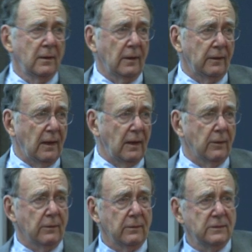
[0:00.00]
that they
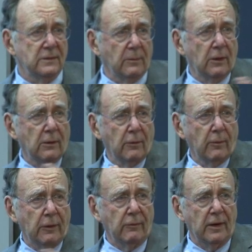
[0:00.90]
are similar
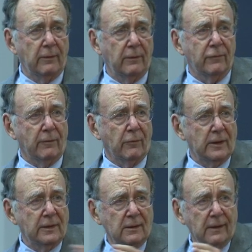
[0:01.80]
whether read from
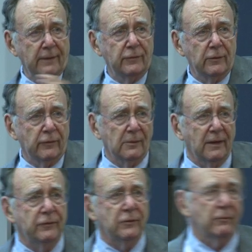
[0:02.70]
right to left or from left to